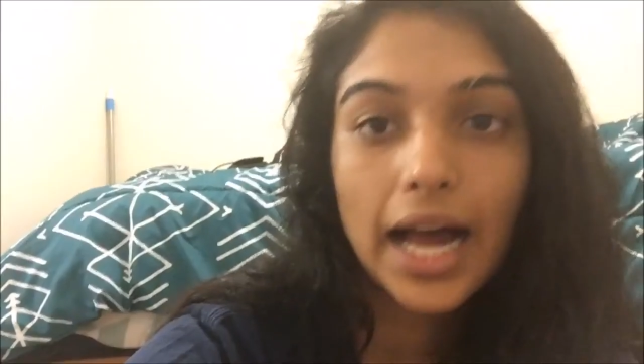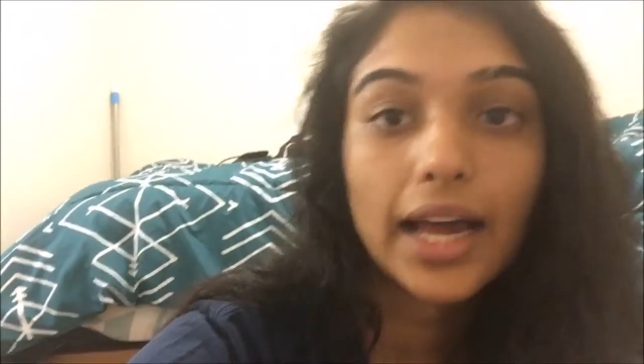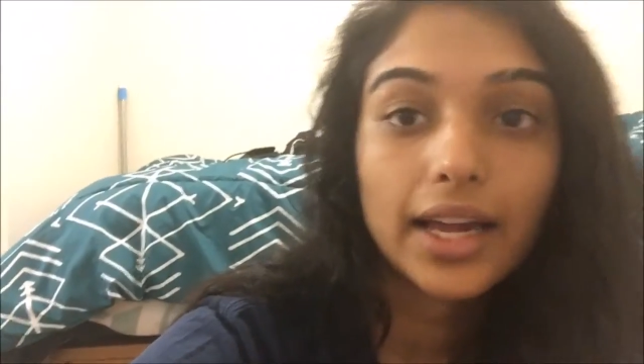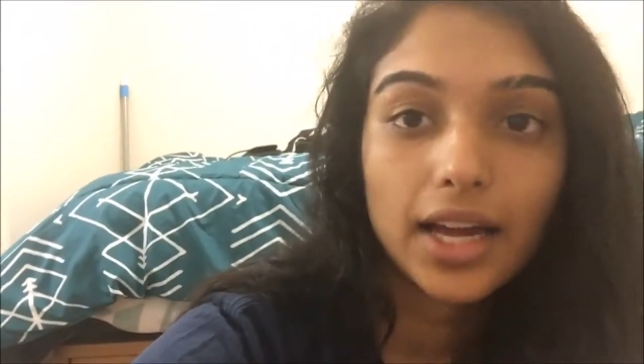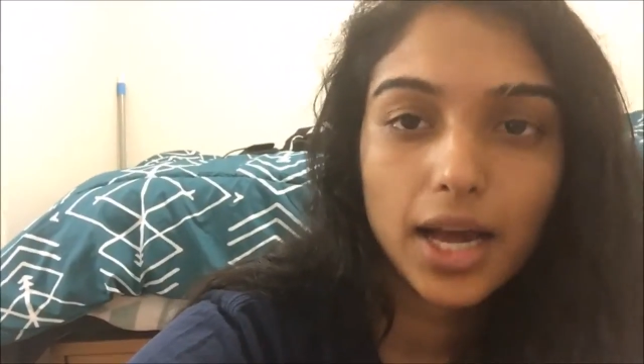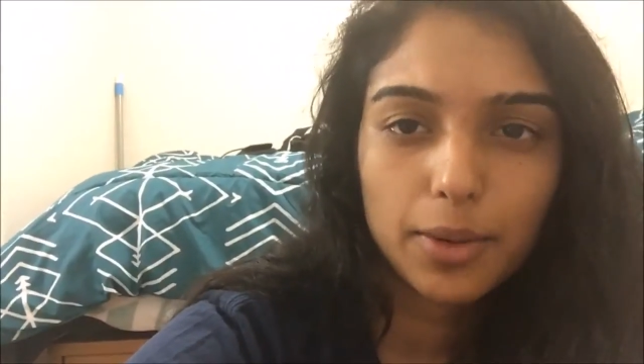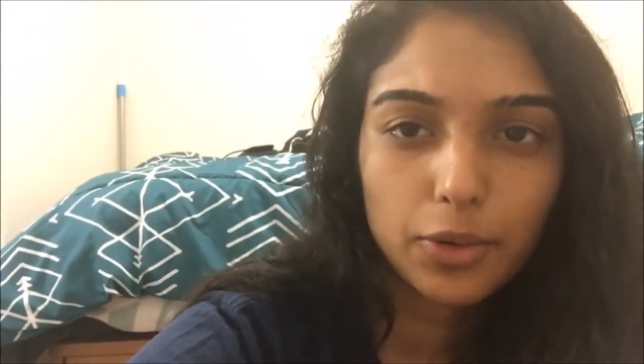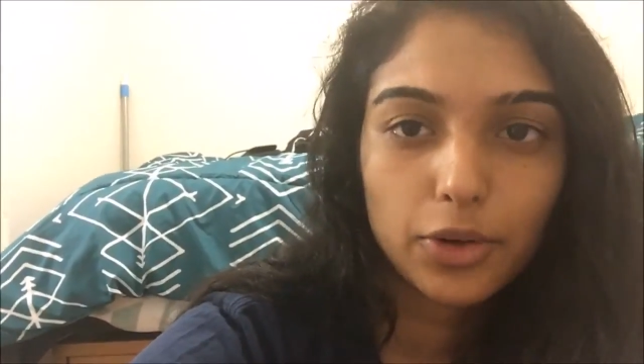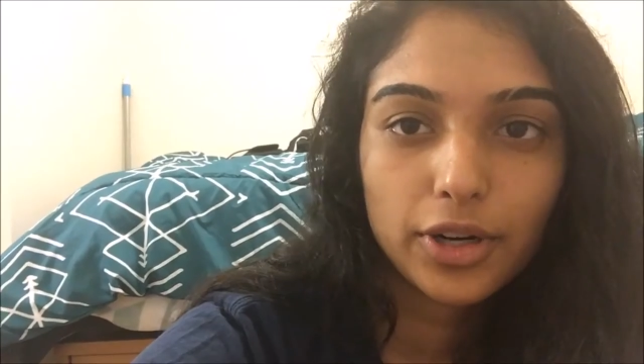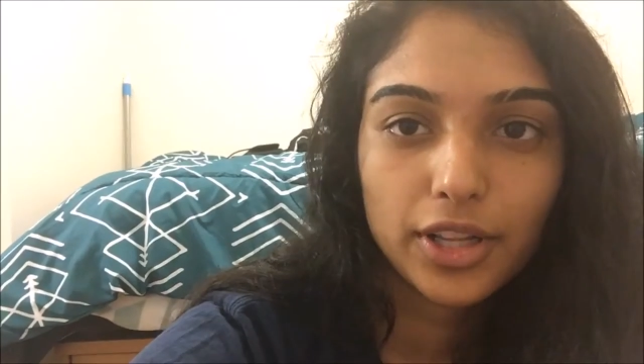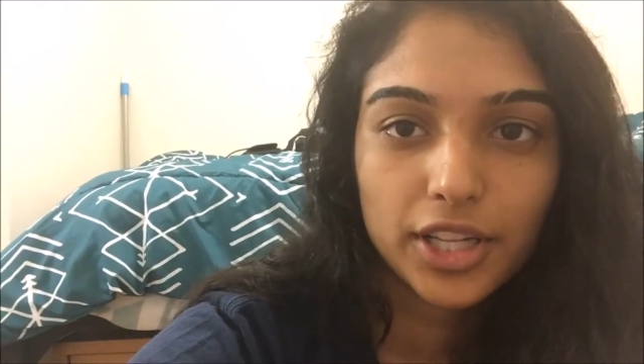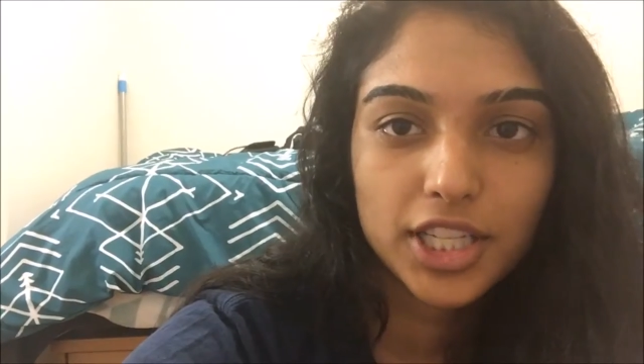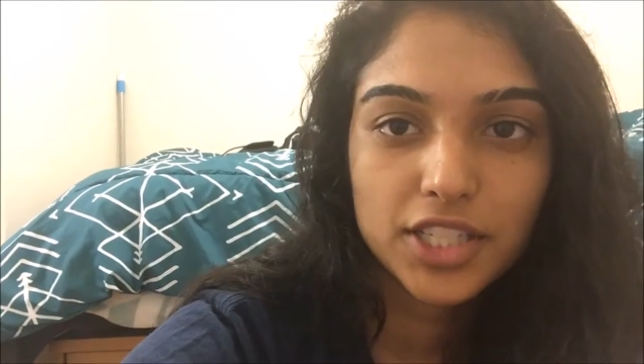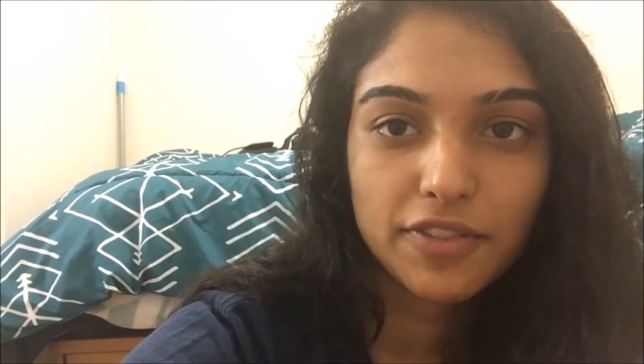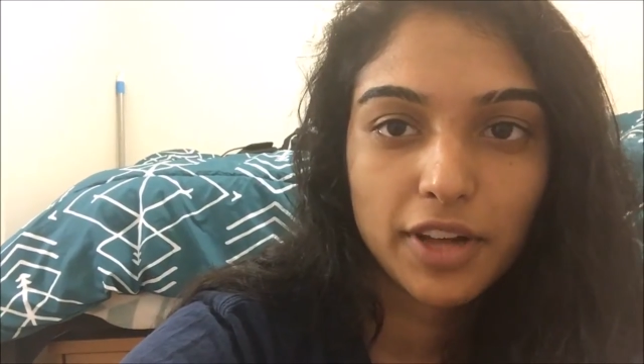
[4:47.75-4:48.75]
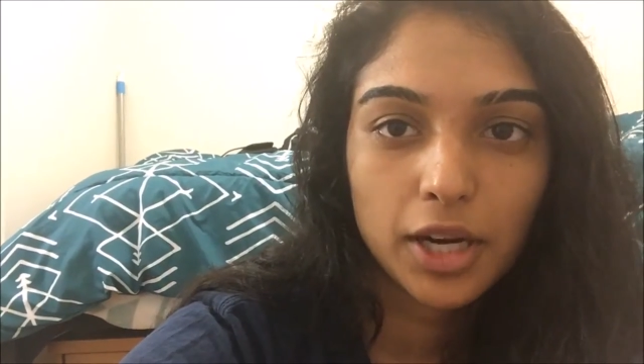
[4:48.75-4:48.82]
Hi, I'm Cornelius